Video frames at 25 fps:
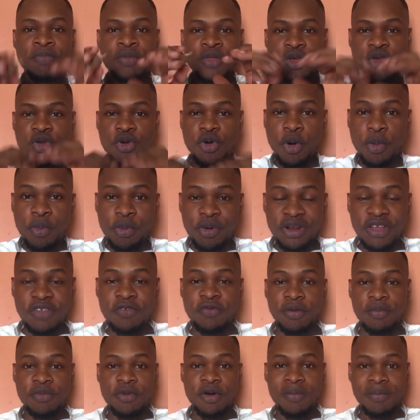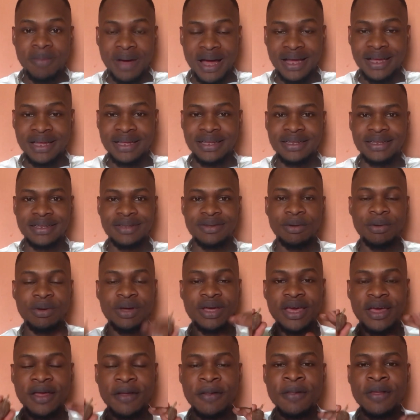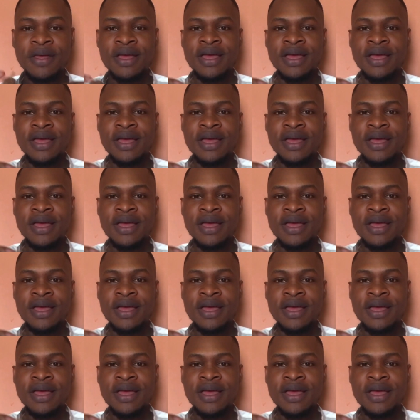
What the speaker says: You open it from your back. Okay,